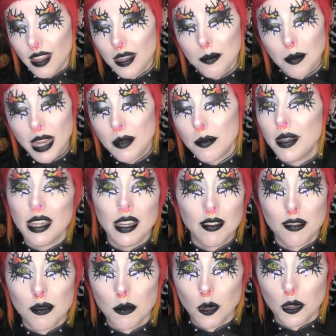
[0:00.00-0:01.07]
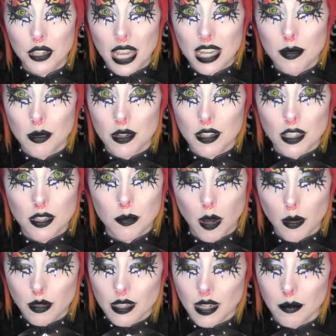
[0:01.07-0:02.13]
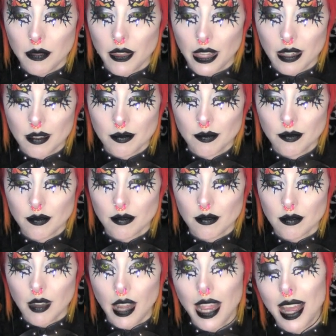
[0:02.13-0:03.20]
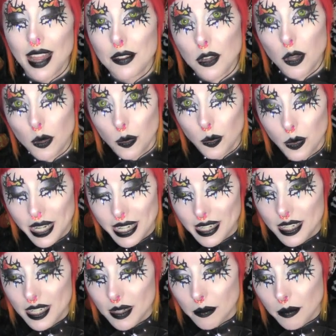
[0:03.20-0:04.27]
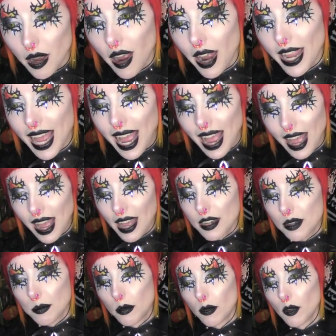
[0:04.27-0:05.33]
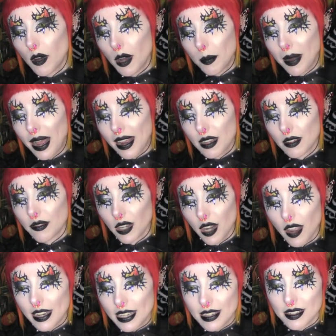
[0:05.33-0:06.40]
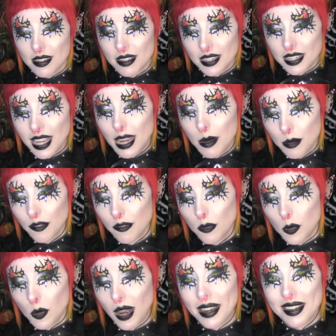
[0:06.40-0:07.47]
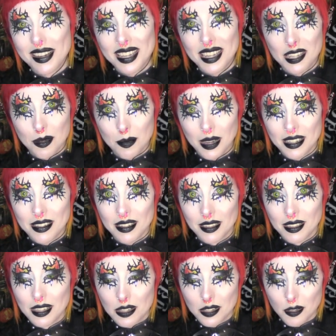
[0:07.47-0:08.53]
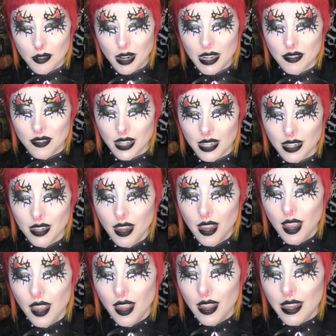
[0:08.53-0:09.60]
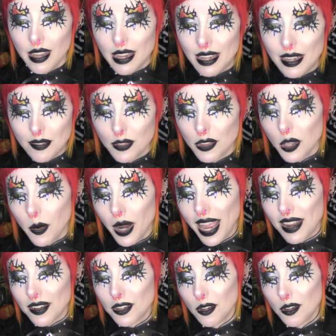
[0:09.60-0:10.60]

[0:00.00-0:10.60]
it made me even more desperate to smoke something. I had no weed, but I had bought a pack of Luckies the day before, anticipating this craving, even though I had